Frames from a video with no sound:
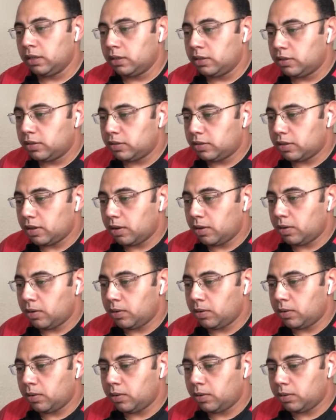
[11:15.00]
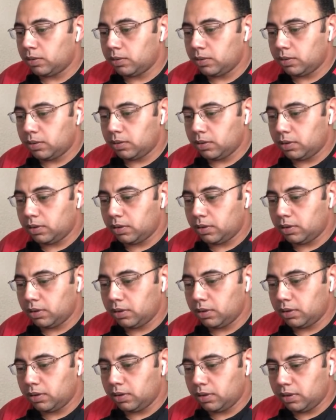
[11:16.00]
So
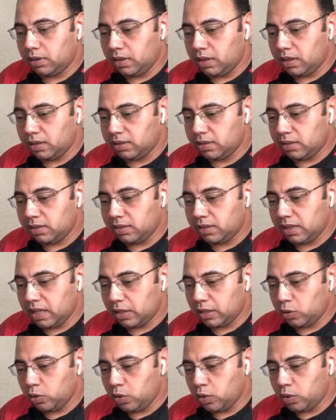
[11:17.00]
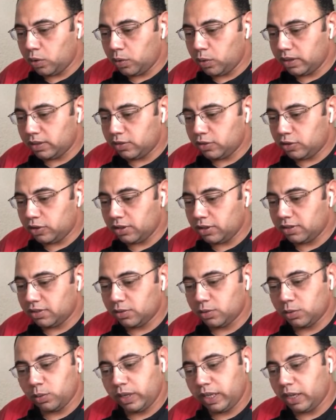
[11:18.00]
this is the two
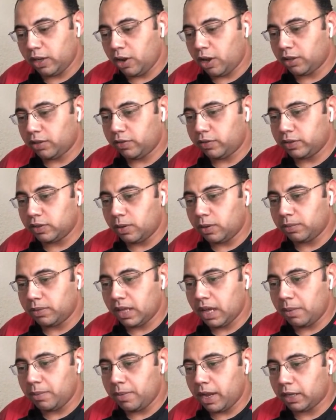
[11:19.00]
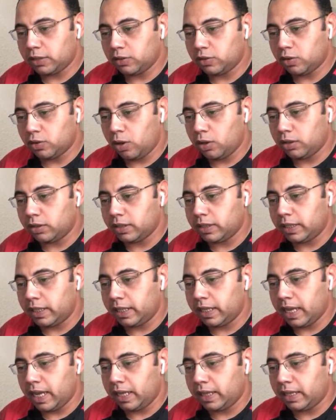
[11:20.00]
questions we got from the
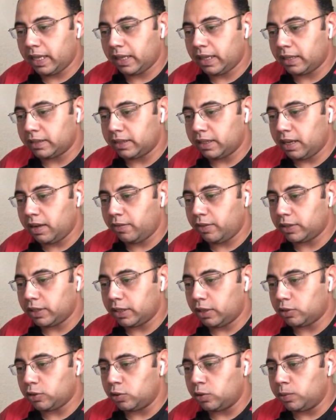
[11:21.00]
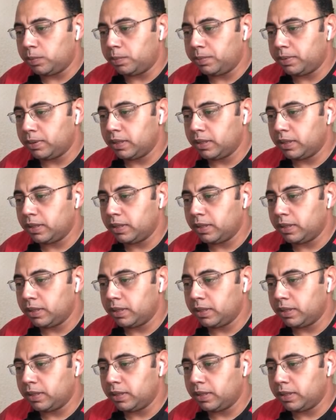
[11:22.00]
Microsoldering and data recovery group.